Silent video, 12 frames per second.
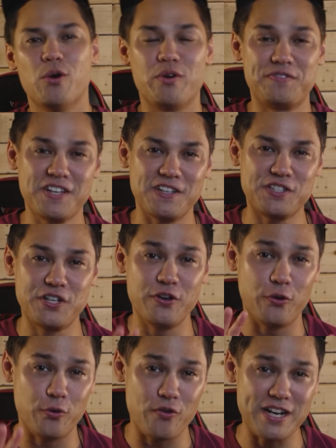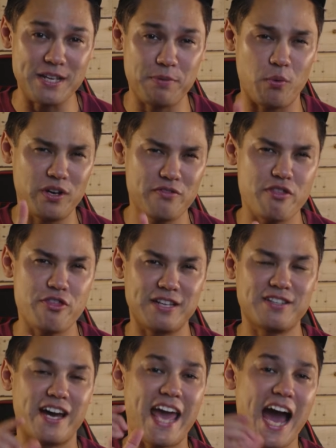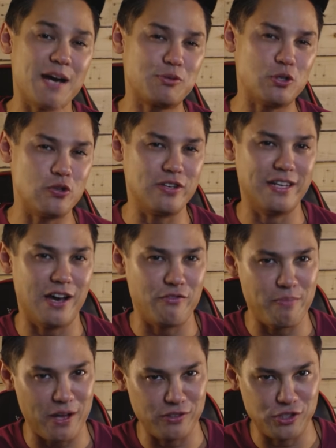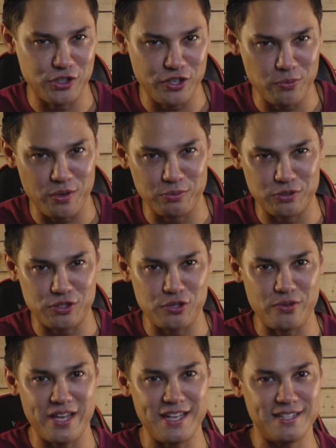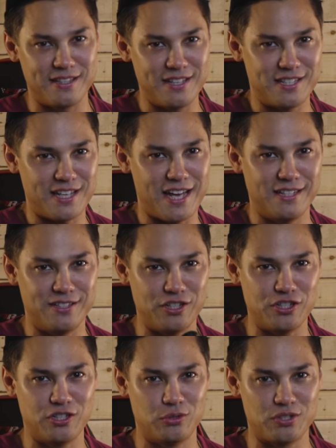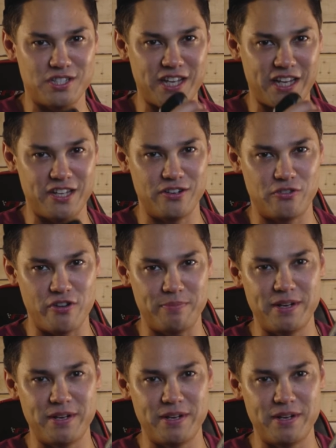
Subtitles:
We've touched on it already, but one of the things that I absolutely love about the Zhiyun Weebill 2 is this additional second grip.